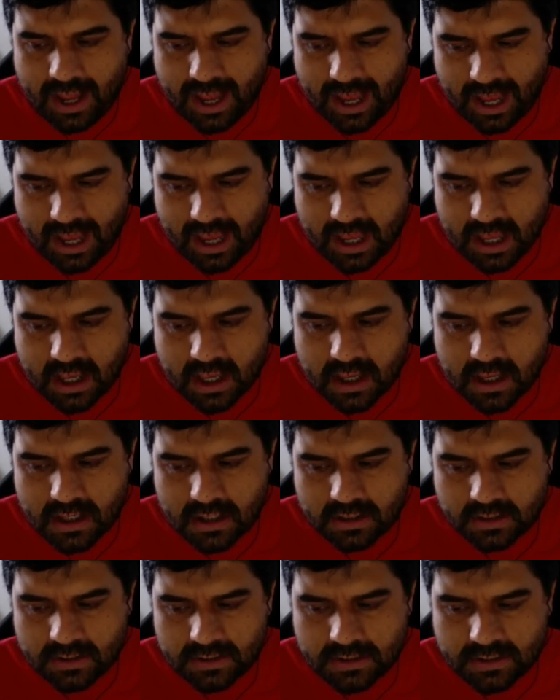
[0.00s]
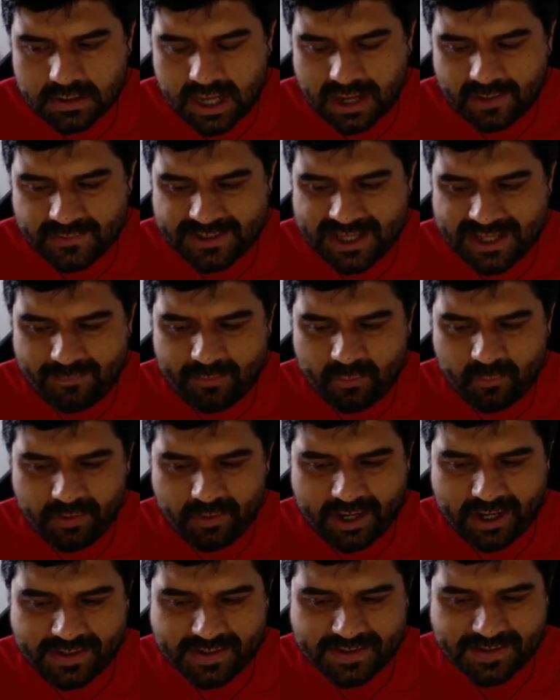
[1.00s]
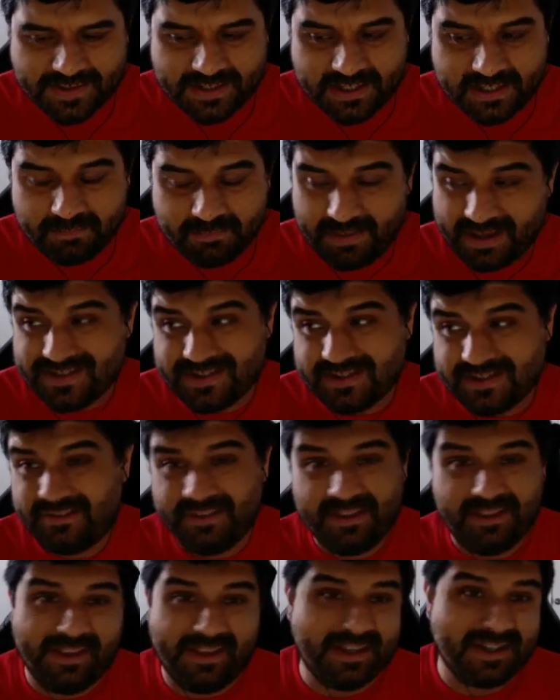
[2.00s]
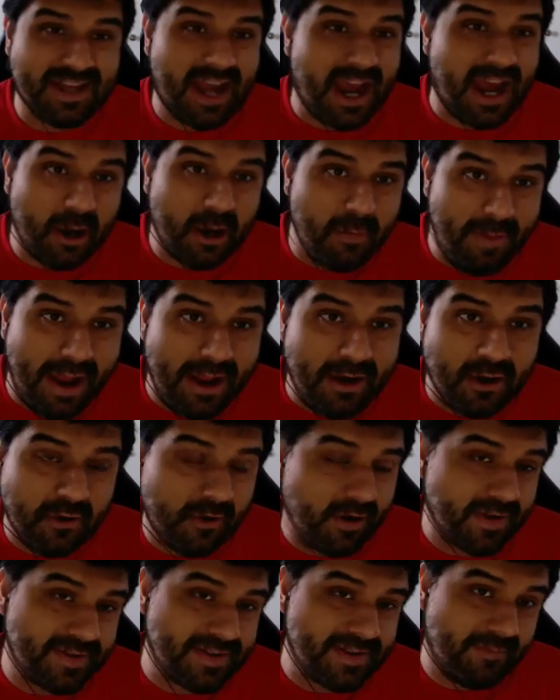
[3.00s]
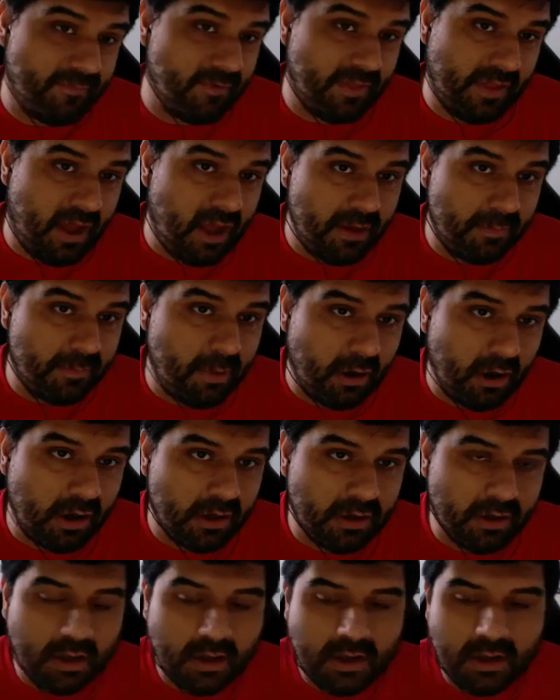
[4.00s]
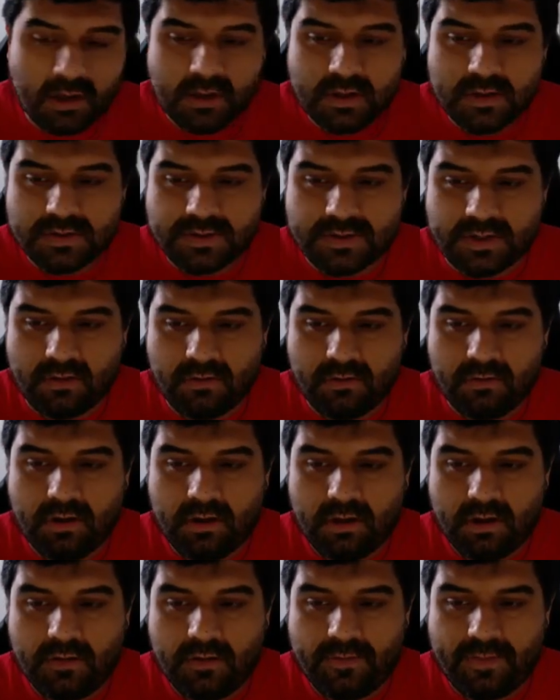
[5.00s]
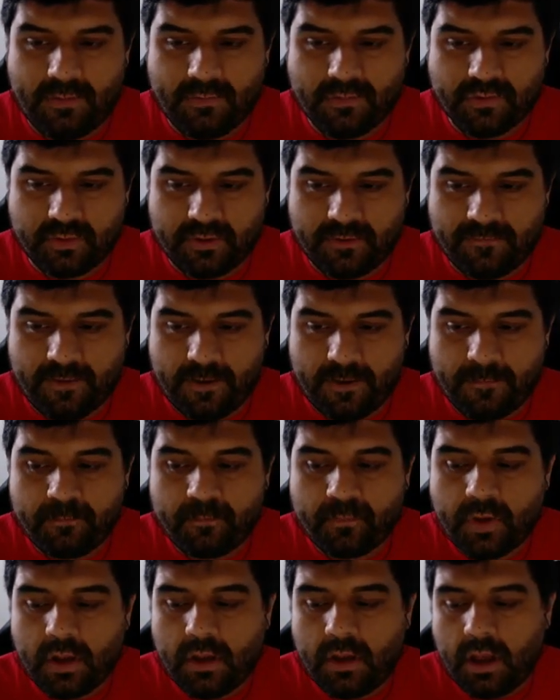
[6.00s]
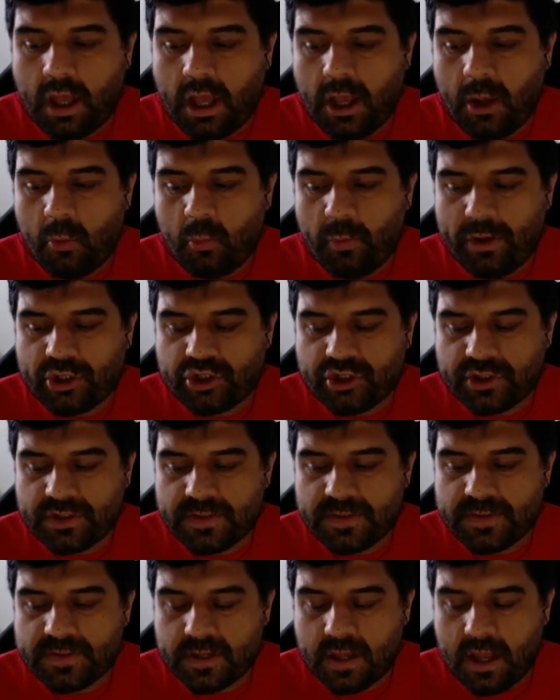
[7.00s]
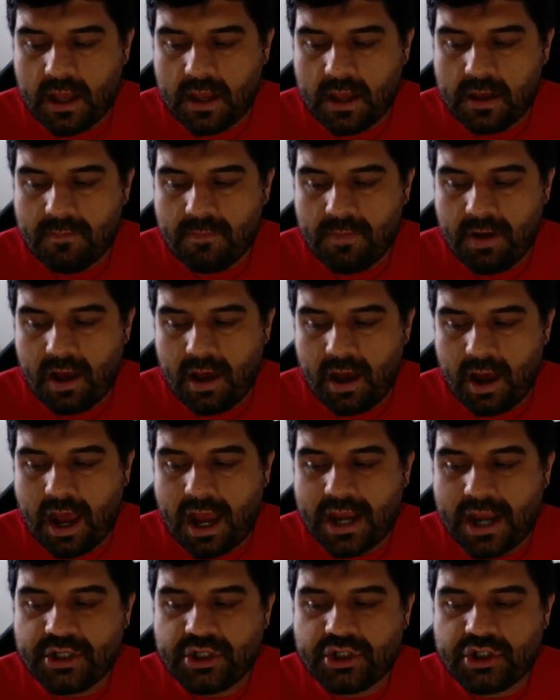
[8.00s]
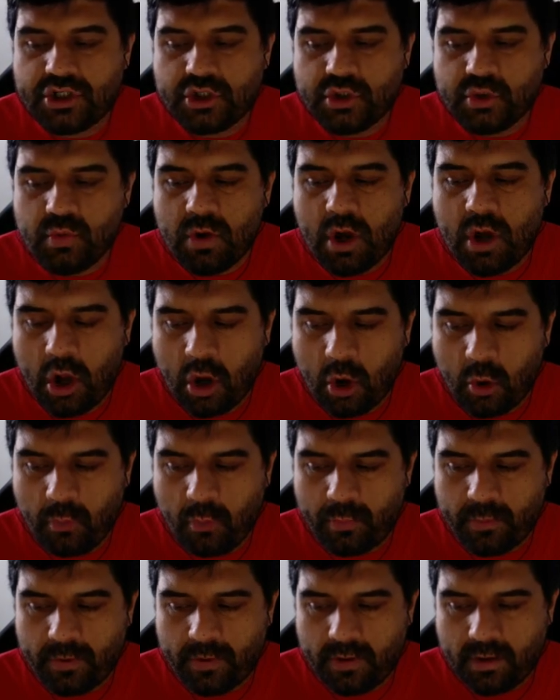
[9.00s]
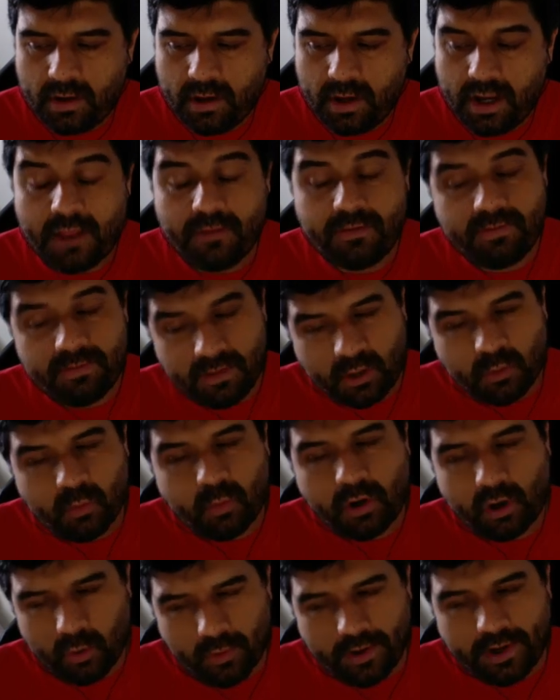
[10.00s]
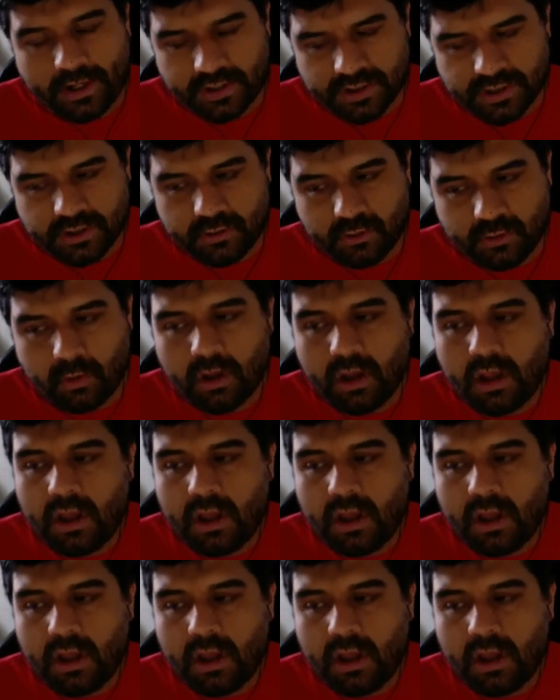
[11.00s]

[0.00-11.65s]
And I was happy we got to see basically the entire manor except for the hunt part. So that was really fun. Wishes. I do hope, and I think we're going to,